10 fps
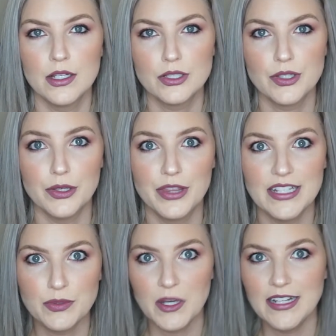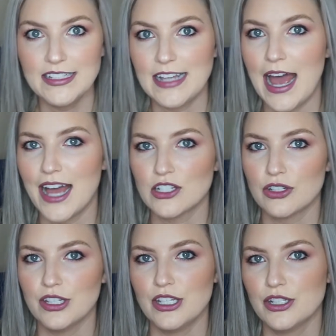So this one is
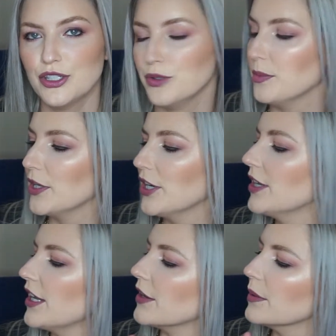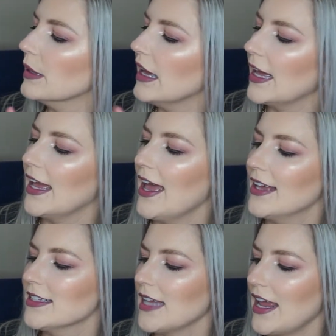actually super cute. It
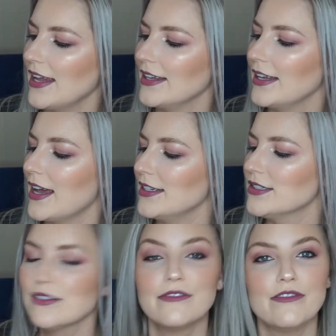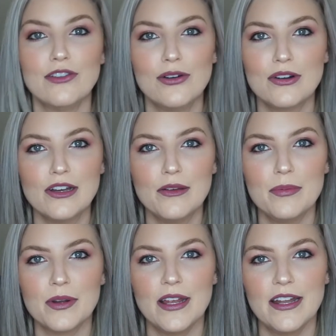has a nice floral
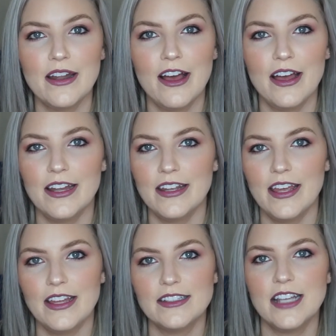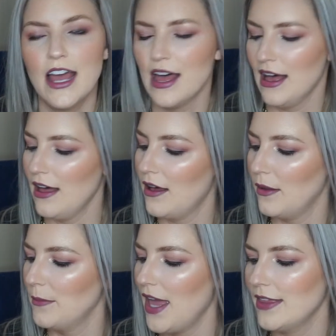print on it.
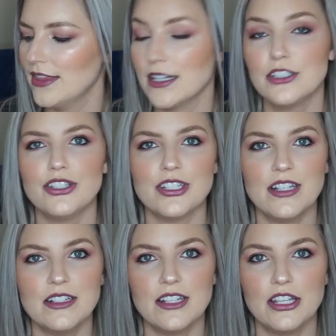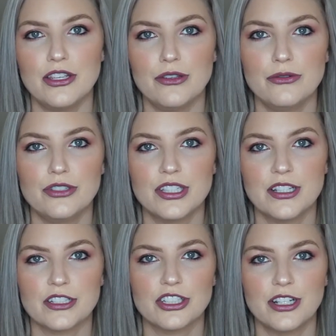And then it just has a huge
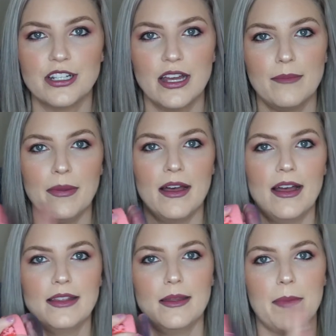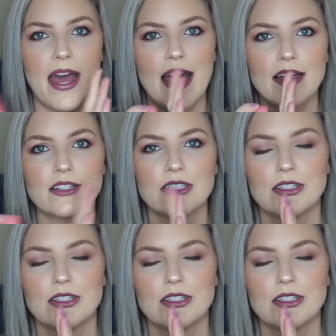suction cup on the back.